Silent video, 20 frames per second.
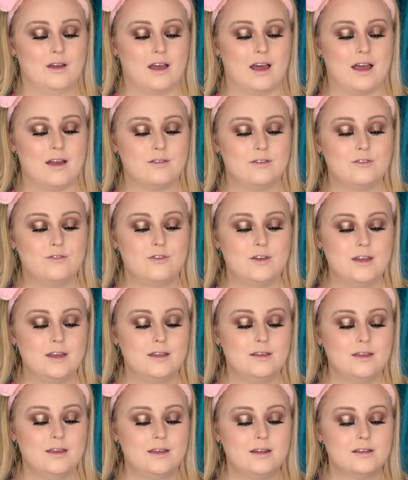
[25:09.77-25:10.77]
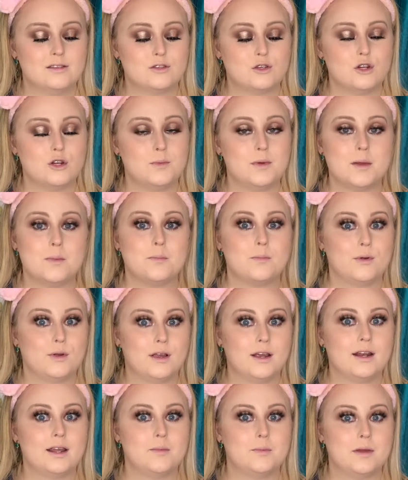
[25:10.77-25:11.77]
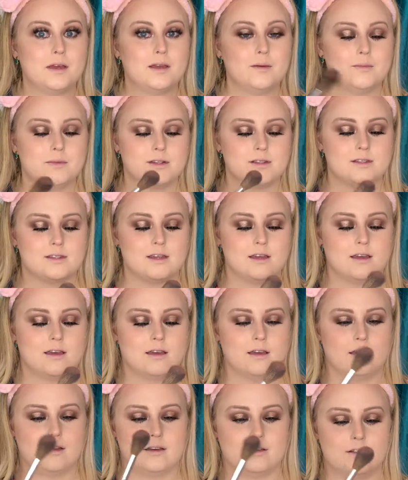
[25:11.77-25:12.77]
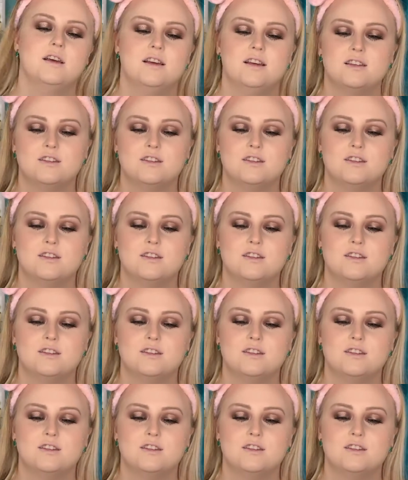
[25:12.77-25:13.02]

I have a feeling it's going to be pretty pigmented.